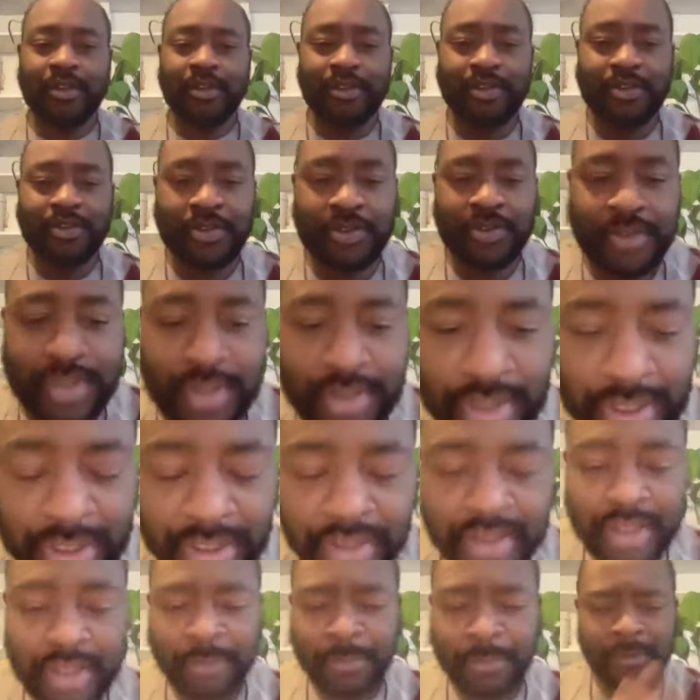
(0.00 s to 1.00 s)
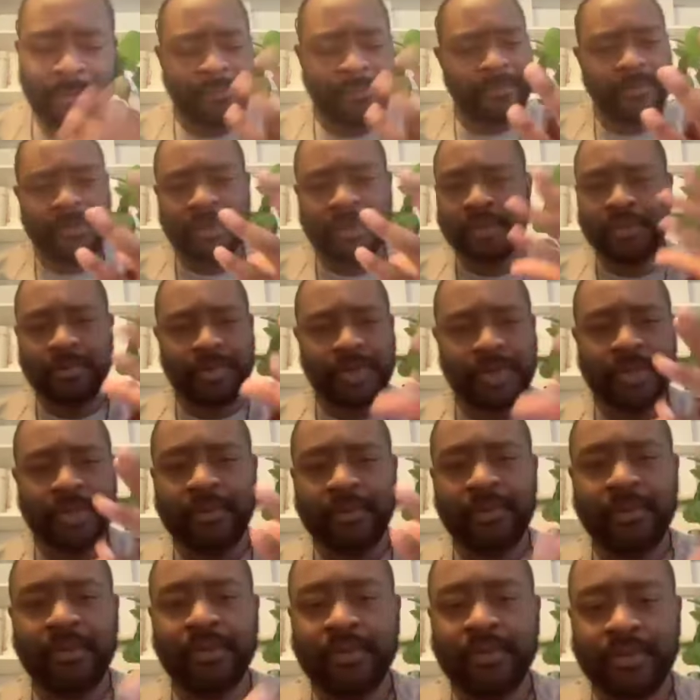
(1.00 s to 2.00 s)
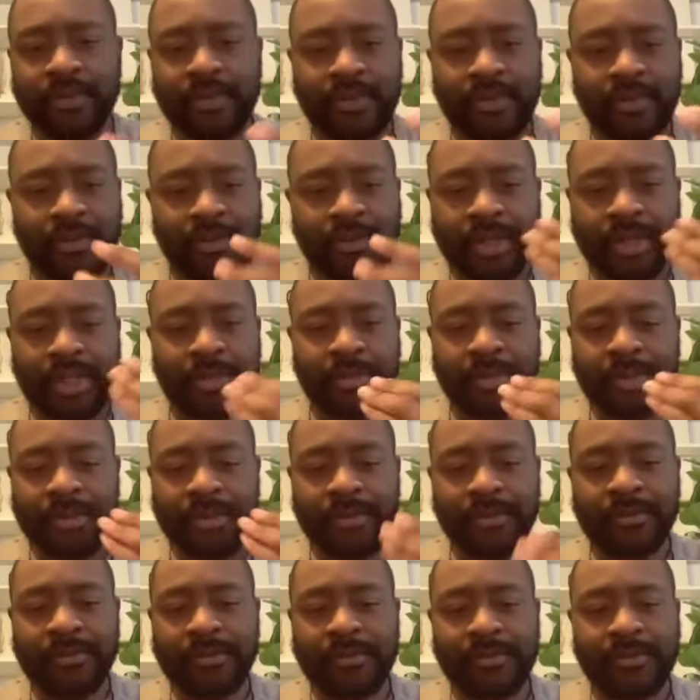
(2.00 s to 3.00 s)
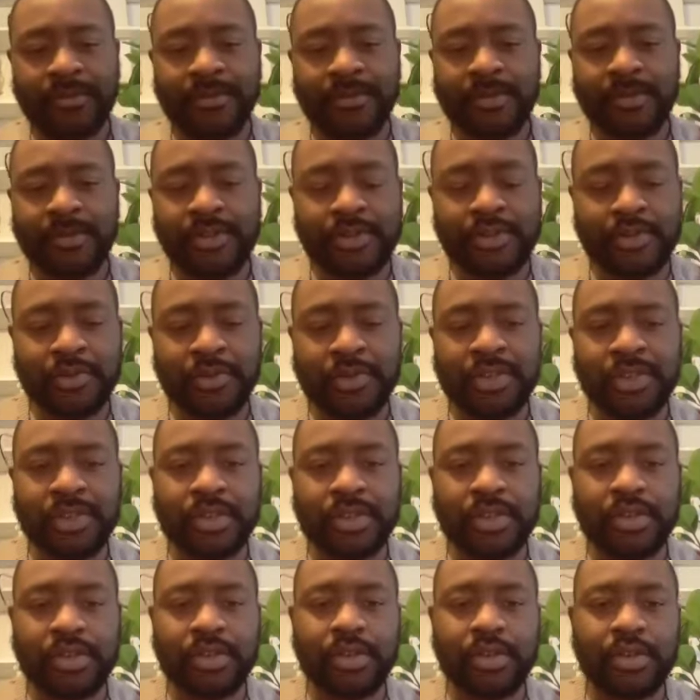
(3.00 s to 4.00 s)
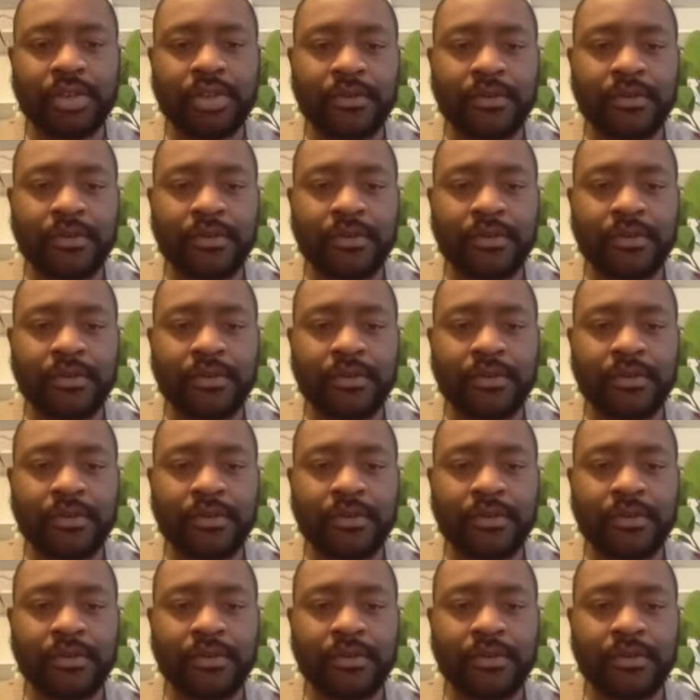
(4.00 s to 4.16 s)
It's just that leap of faith, but also some element of intuition